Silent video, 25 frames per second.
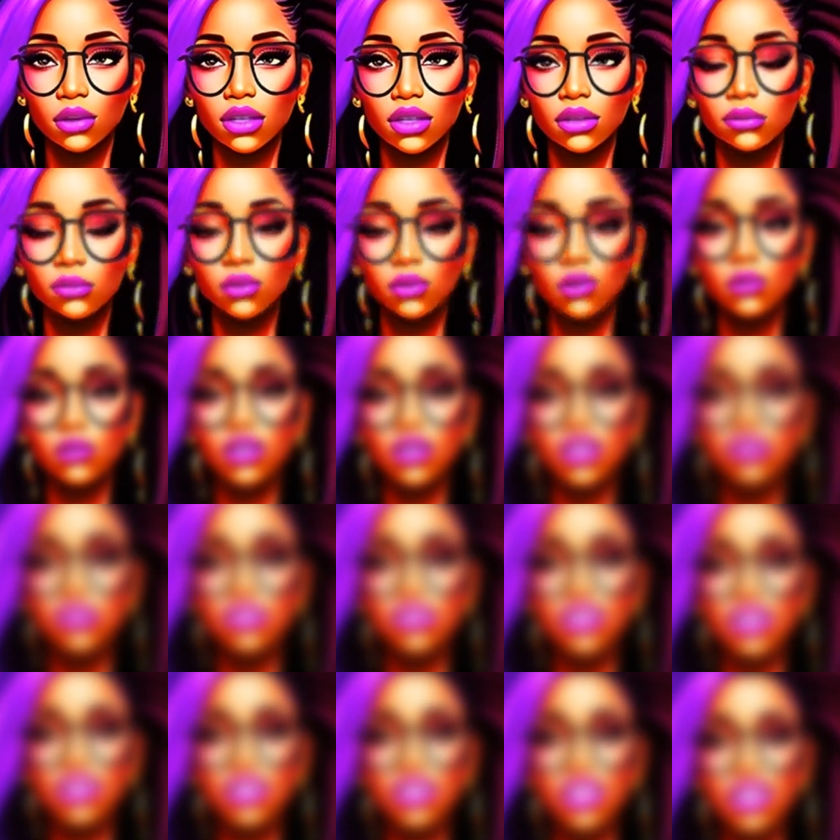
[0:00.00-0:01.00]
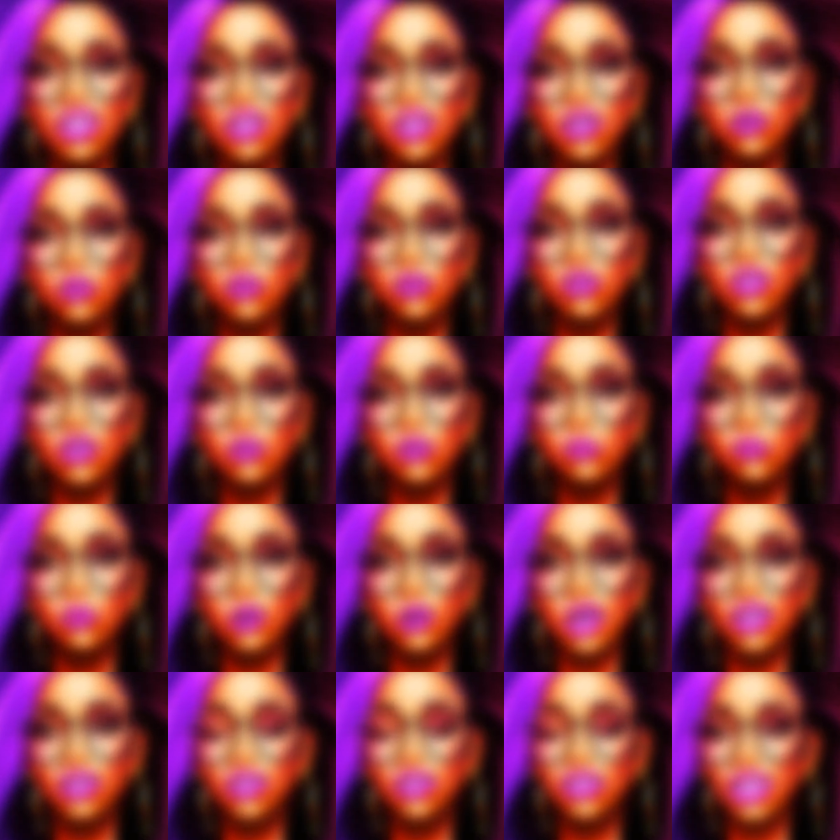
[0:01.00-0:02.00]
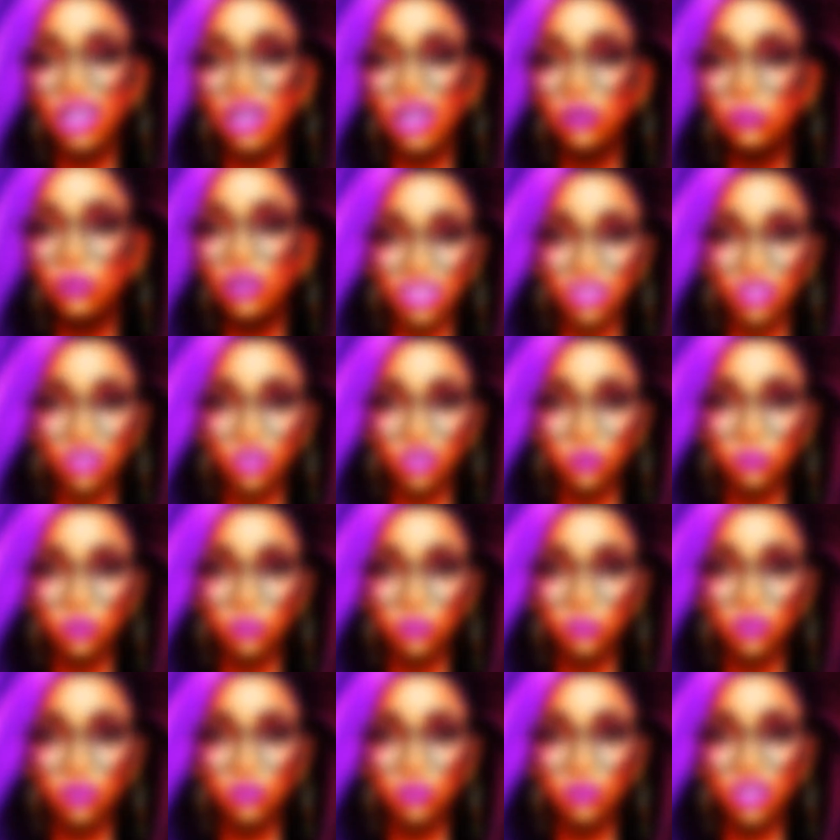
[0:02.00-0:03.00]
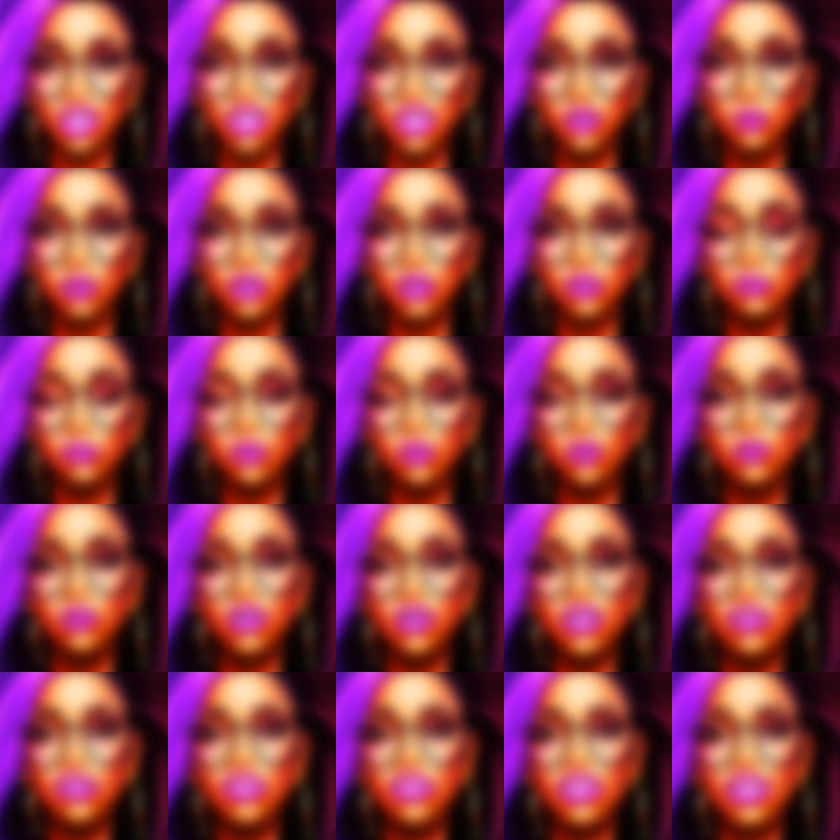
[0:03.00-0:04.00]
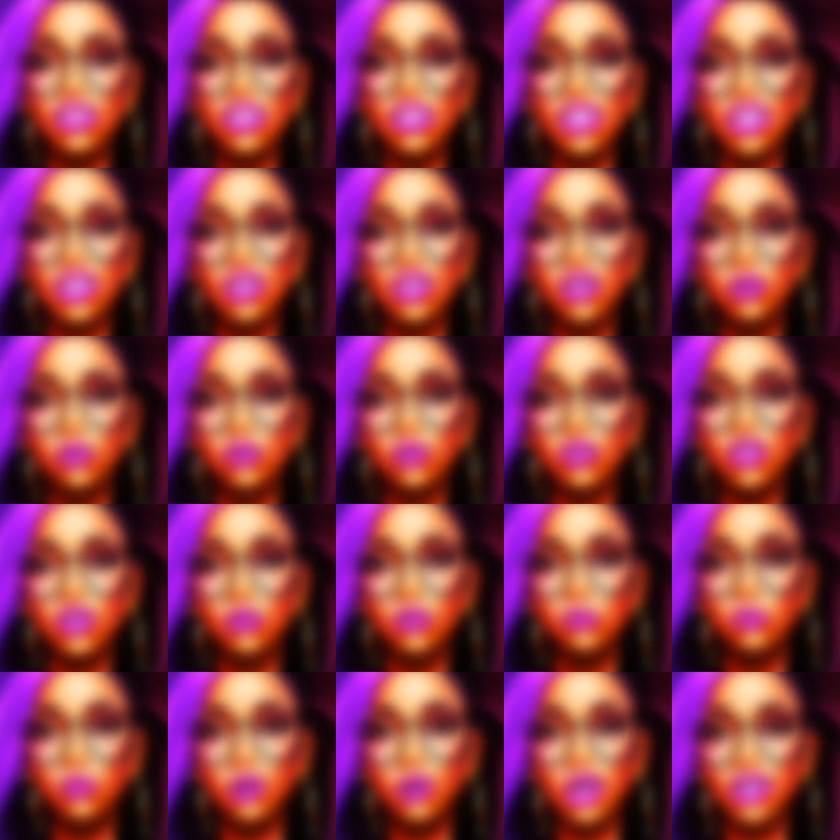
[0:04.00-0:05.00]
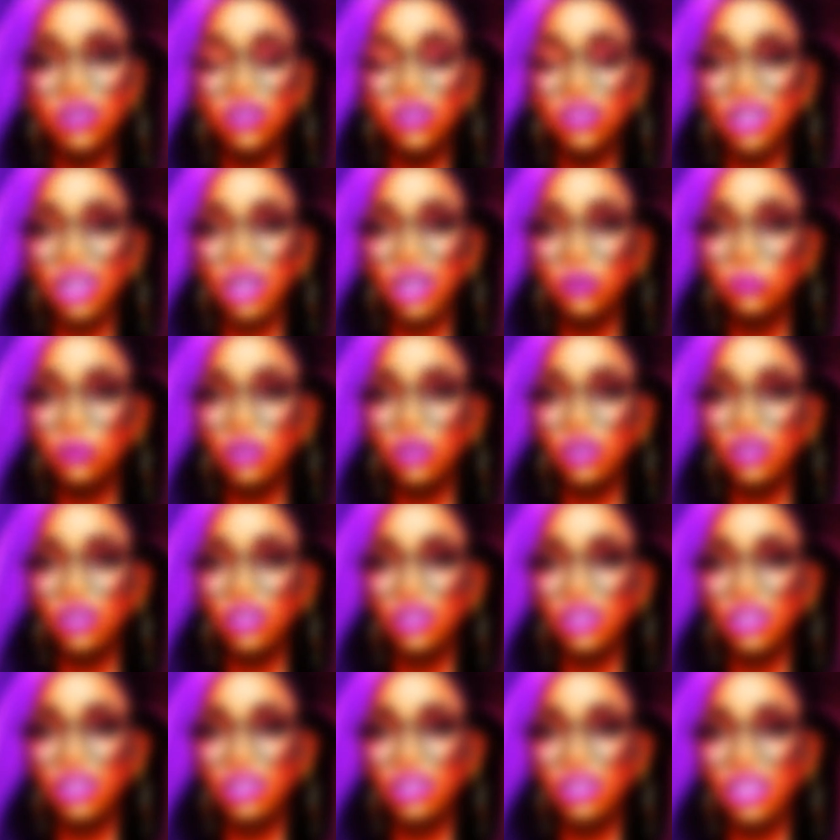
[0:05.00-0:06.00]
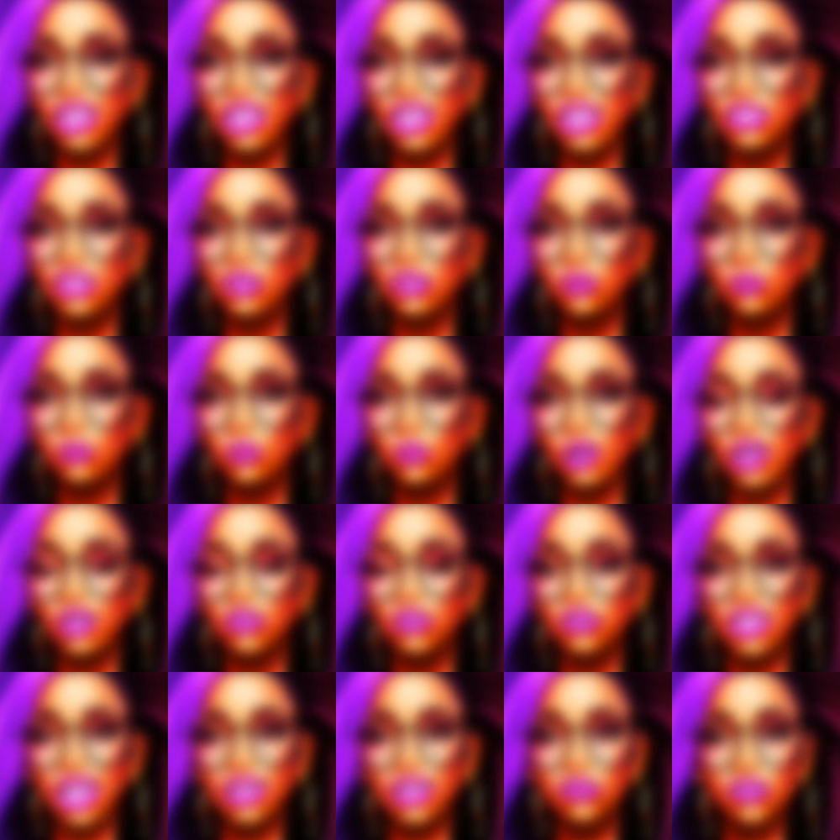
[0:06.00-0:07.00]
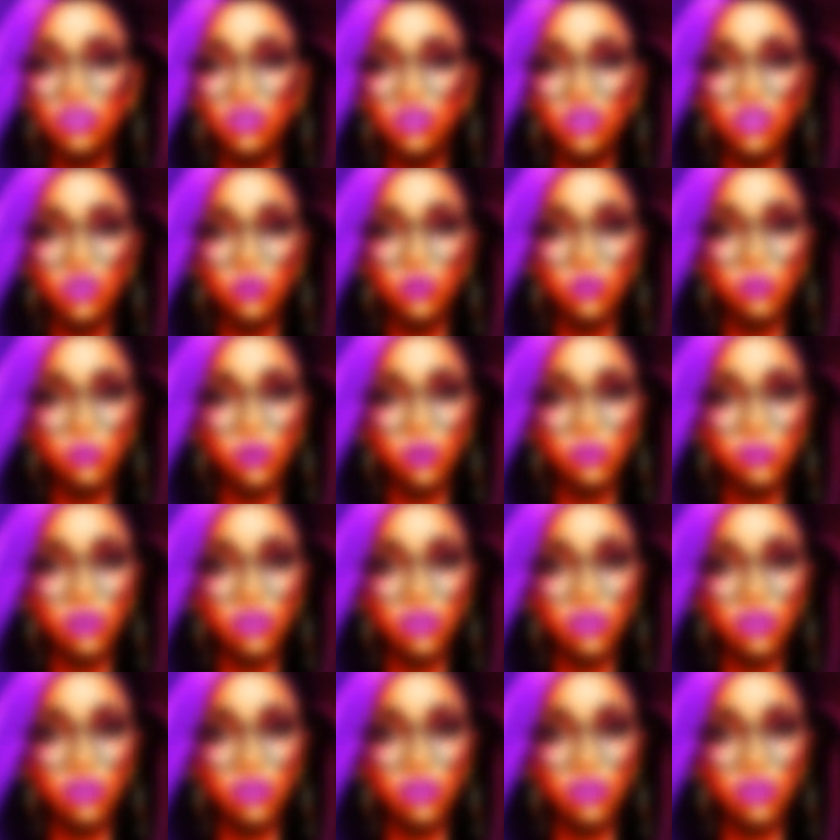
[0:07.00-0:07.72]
when the moon is slightly closer, brighter, and bigger. It occurs when the moon is at its closest point along the Earth at the same time as a full moon.